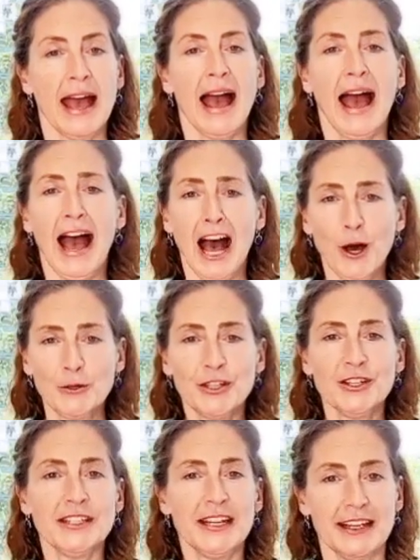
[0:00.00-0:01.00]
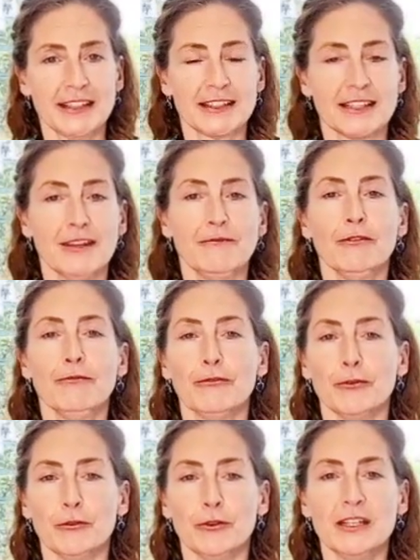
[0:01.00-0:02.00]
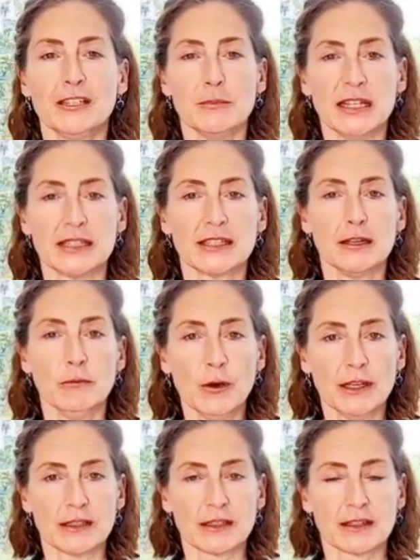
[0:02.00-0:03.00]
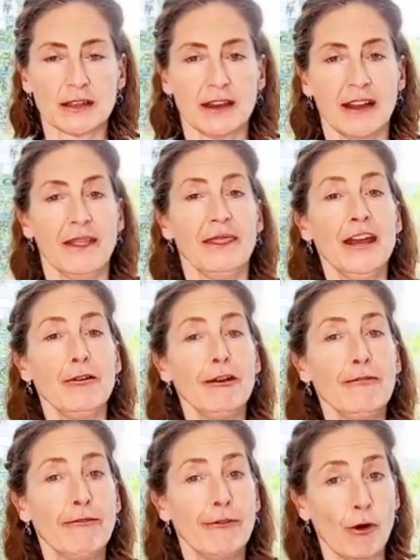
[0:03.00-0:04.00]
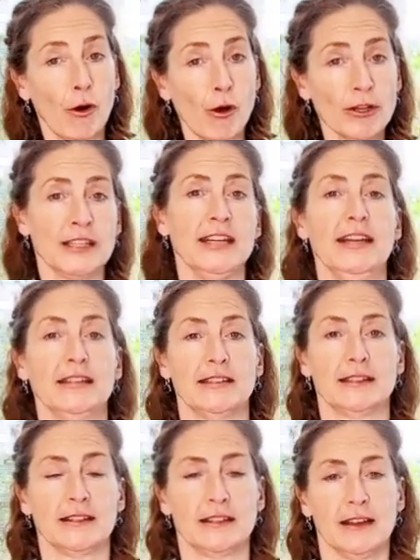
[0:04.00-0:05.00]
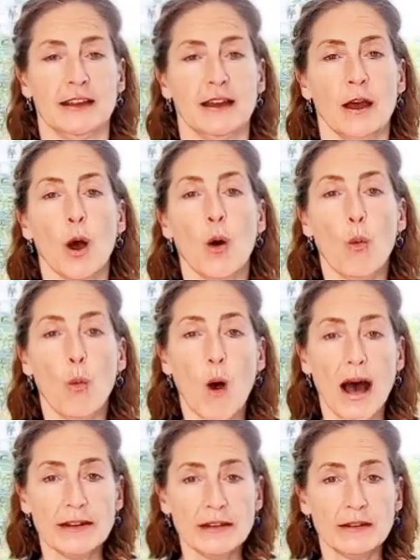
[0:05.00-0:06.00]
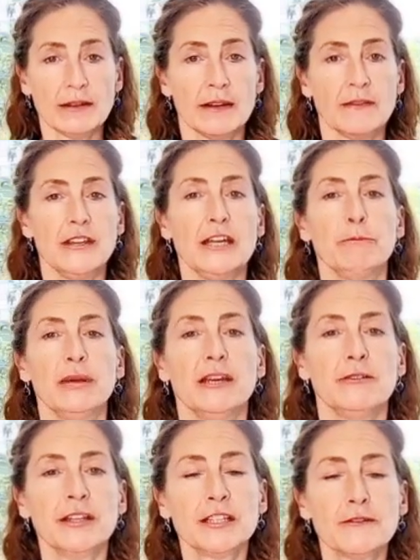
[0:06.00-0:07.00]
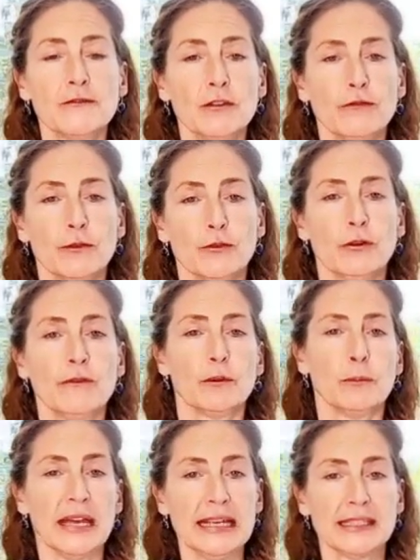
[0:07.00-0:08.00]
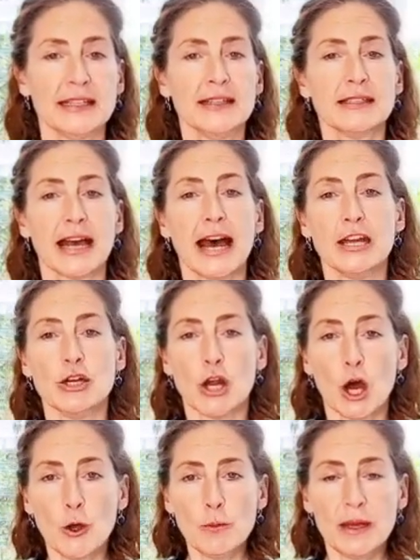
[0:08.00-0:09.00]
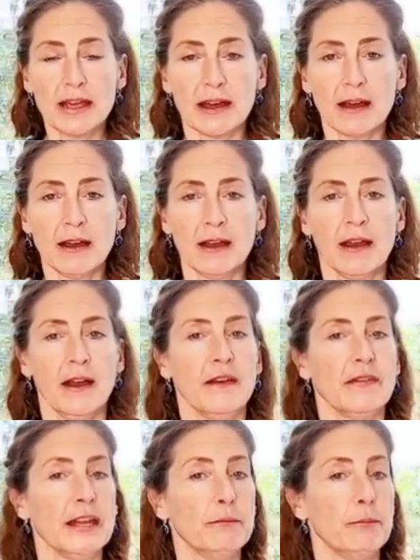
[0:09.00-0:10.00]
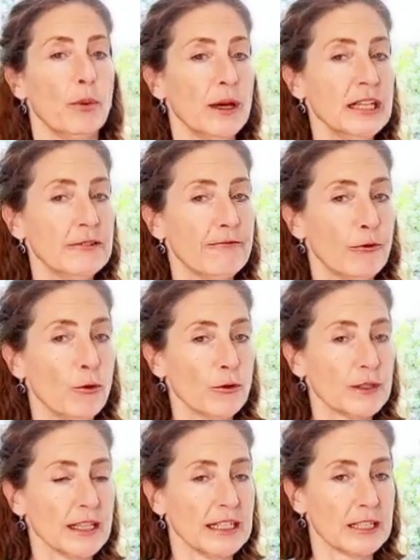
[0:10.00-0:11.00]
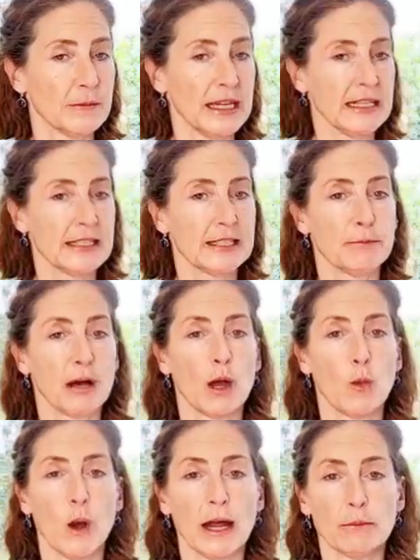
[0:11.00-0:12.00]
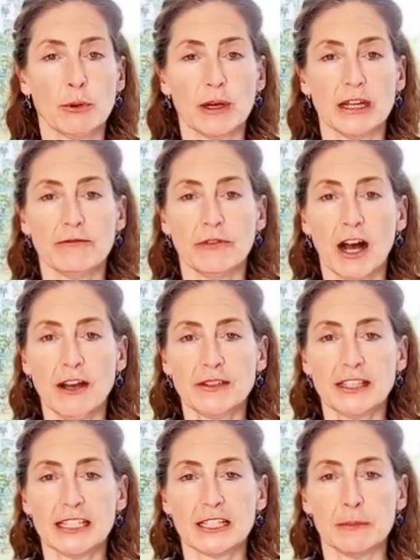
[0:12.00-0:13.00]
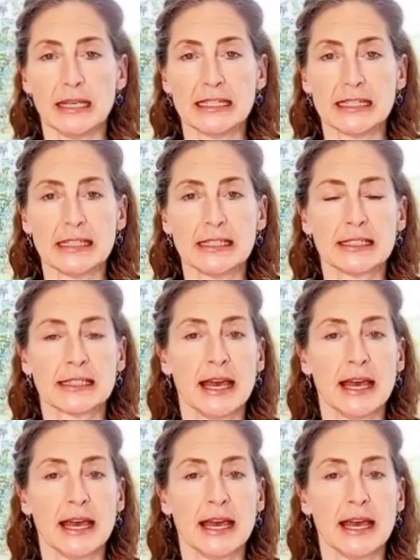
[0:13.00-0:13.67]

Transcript: How to test if a food is minced and moist? There are 4 tests. 1. The appearance of the food. The pieces are no bigger than 0.4 centimetres by 1.5 centimetres